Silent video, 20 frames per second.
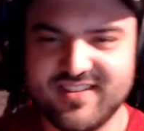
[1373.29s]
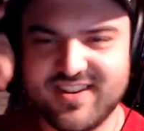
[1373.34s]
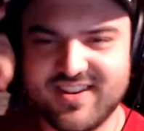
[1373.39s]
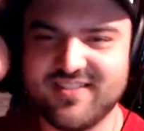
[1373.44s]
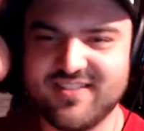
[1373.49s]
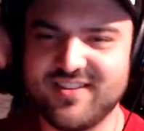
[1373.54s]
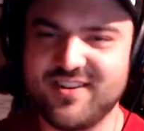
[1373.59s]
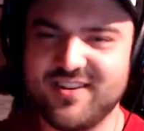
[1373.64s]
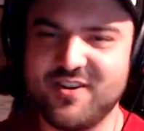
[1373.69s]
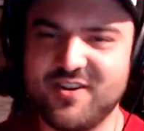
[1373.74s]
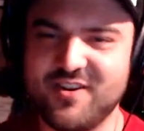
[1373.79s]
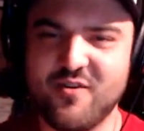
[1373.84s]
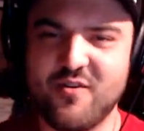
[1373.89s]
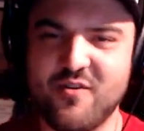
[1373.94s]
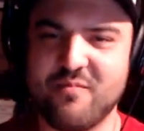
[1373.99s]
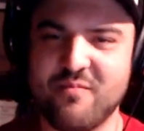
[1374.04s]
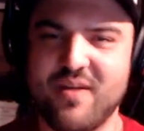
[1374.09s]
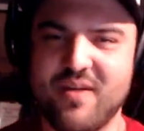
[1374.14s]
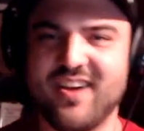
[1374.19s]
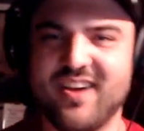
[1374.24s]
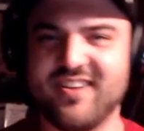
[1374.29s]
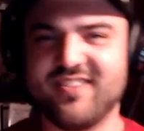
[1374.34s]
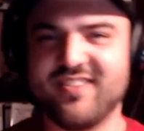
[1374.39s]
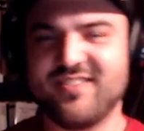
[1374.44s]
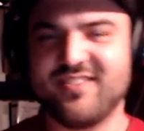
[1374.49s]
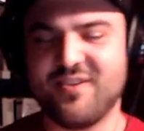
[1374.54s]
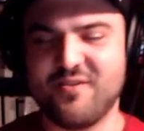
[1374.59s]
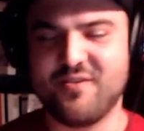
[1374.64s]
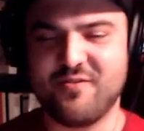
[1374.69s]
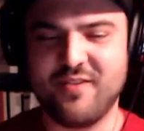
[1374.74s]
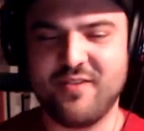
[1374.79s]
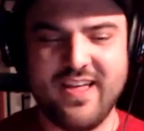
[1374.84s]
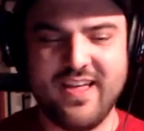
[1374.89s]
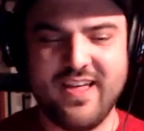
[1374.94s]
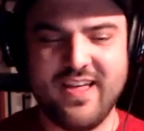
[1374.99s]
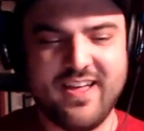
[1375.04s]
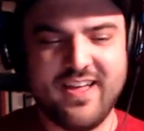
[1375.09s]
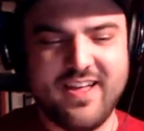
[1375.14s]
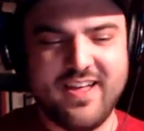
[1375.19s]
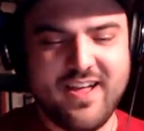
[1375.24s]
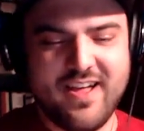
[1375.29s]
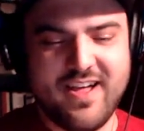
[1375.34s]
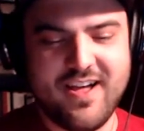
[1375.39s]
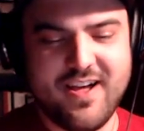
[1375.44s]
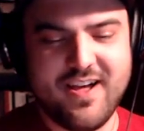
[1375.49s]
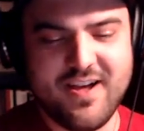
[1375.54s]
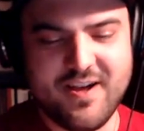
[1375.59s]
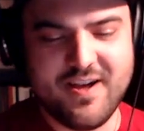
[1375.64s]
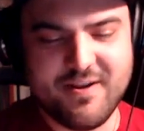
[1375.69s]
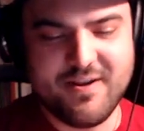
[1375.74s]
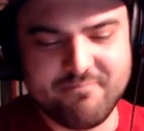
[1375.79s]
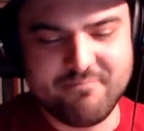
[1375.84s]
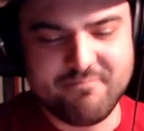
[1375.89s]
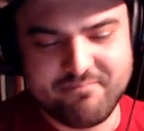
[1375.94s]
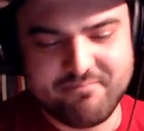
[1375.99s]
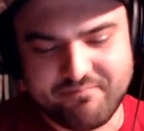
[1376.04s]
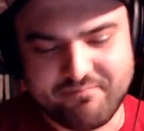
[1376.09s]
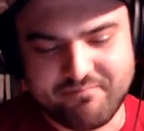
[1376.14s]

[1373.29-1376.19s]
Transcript: does in your own mind. So, yeah,